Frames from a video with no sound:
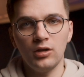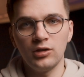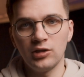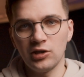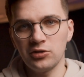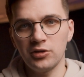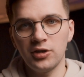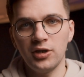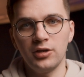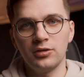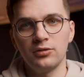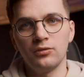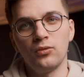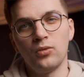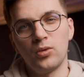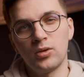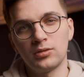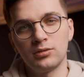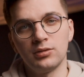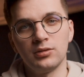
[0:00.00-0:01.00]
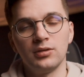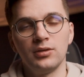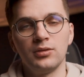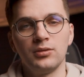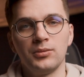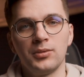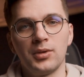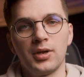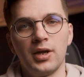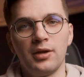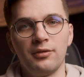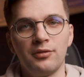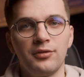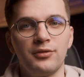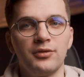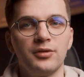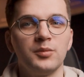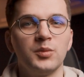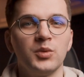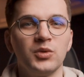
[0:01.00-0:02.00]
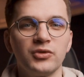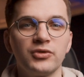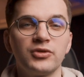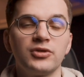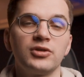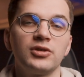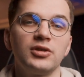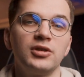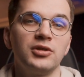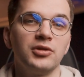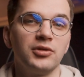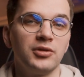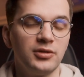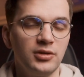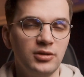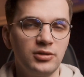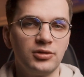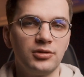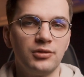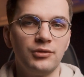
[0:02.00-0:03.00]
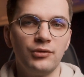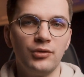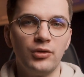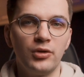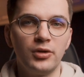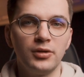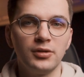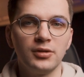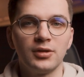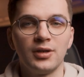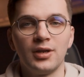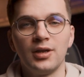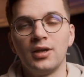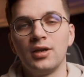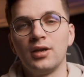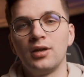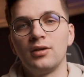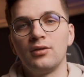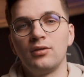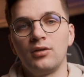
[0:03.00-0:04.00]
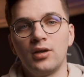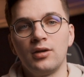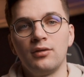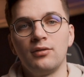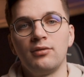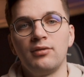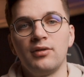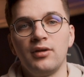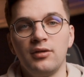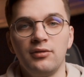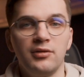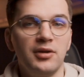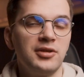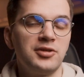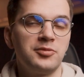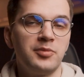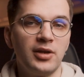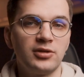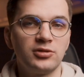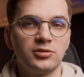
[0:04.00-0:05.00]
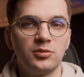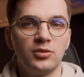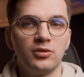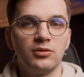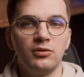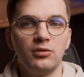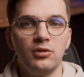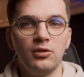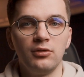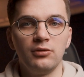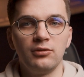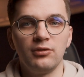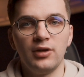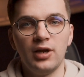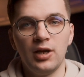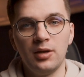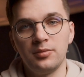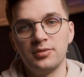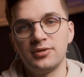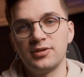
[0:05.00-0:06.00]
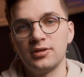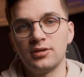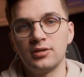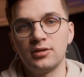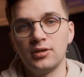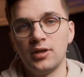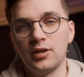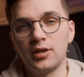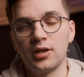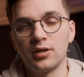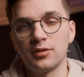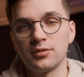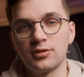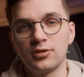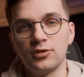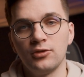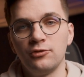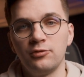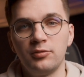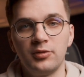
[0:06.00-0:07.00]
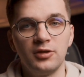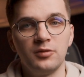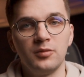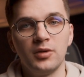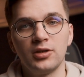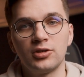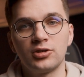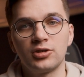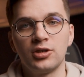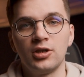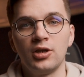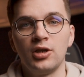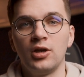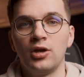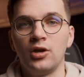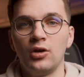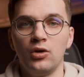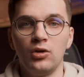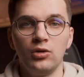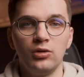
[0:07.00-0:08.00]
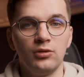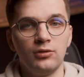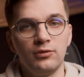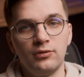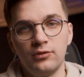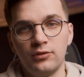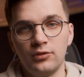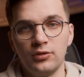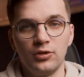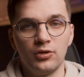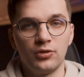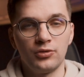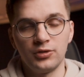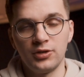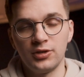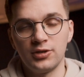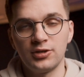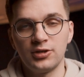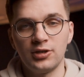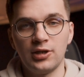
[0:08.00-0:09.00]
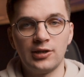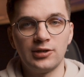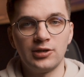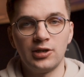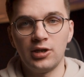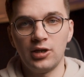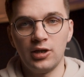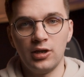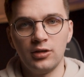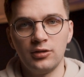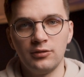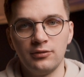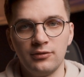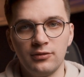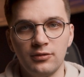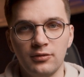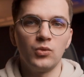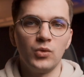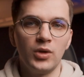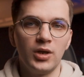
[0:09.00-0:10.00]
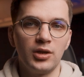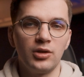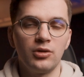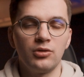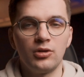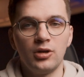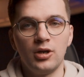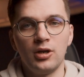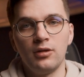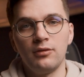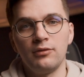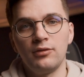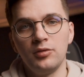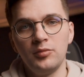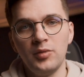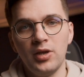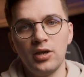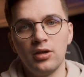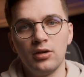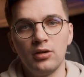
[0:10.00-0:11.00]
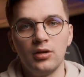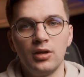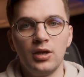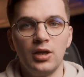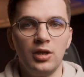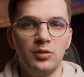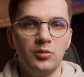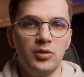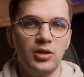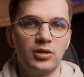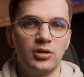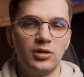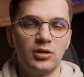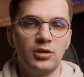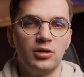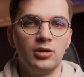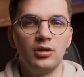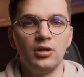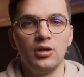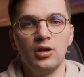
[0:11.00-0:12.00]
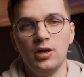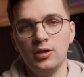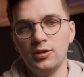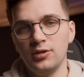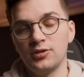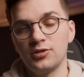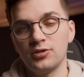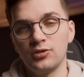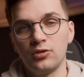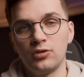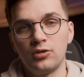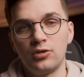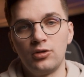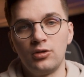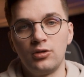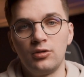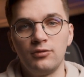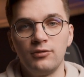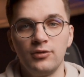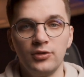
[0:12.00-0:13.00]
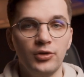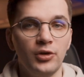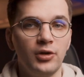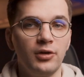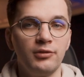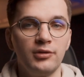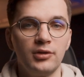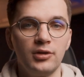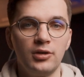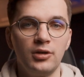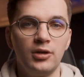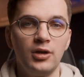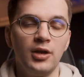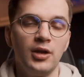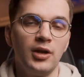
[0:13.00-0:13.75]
In our creative world, where everything moves into a digital world, we have a wide spectrum of apps that can solve pretty much all of your needs as a creative. Whether you're a filmmaker, animator, artist or photographer,